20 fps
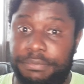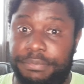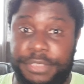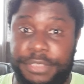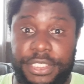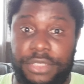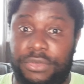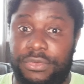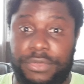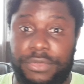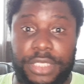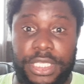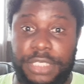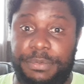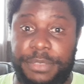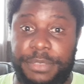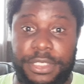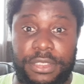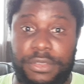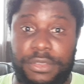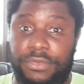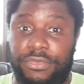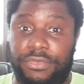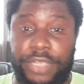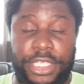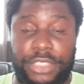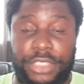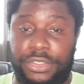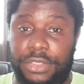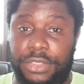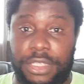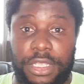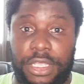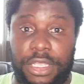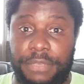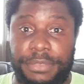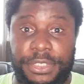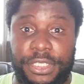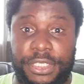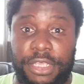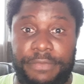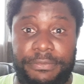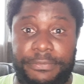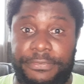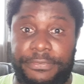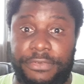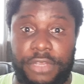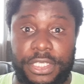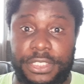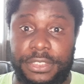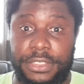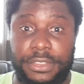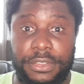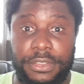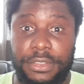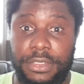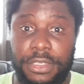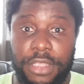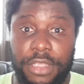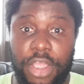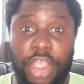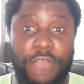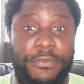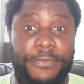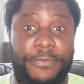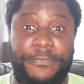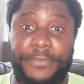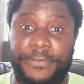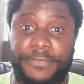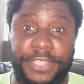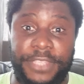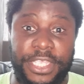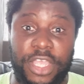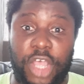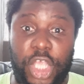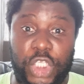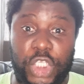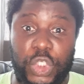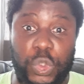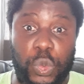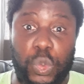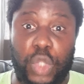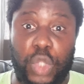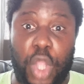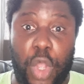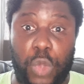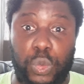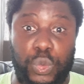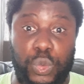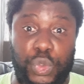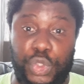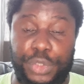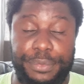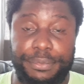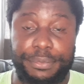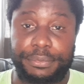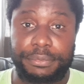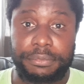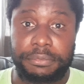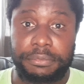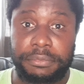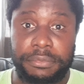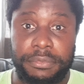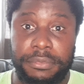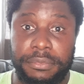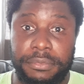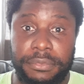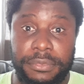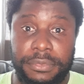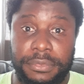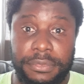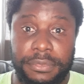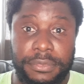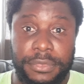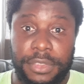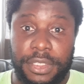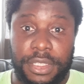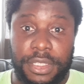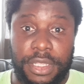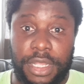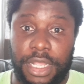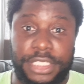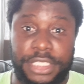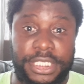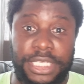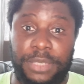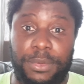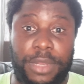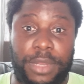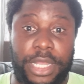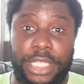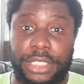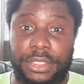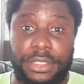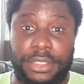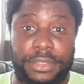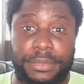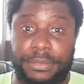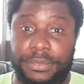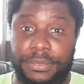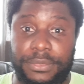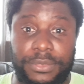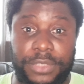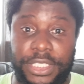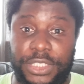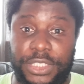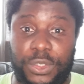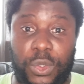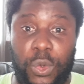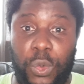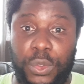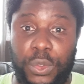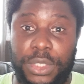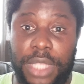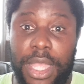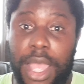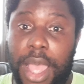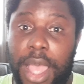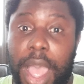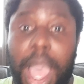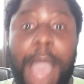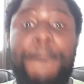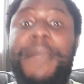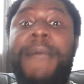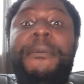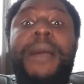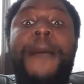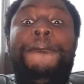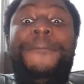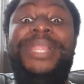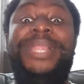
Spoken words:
He's been a great servant for us. Over 50 Arsenal goals. I'll see why he's called Ababa Blood